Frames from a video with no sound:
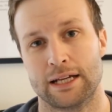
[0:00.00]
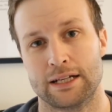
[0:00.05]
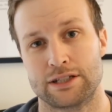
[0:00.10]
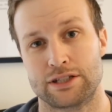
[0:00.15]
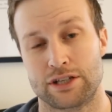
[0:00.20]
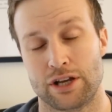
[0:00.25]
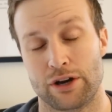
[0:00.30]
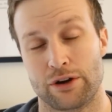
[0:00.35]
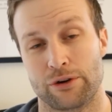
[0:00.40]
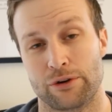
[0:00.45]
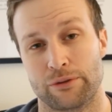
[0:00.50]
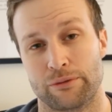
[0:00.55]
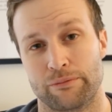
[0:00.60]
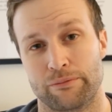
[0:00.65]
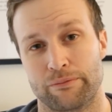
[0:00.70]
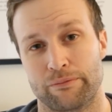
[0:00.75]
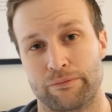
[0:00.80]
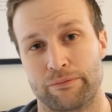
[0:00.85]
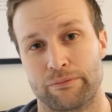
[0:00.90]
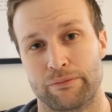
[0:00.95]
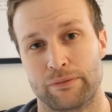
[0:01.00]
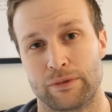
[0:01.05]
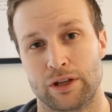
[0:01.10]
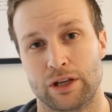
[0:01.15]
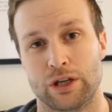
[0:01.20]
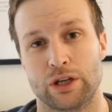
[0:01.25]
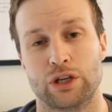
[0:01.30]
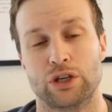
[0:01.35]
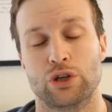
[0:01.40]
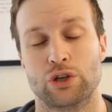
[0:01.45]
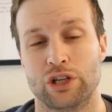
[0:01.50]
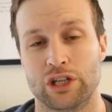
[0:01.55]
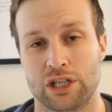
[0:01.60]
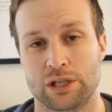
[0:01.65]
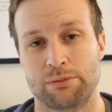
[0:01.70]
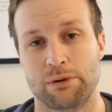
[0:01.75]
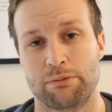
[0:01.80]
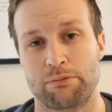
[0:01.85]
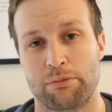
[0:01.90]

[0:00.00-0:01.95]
So you need to be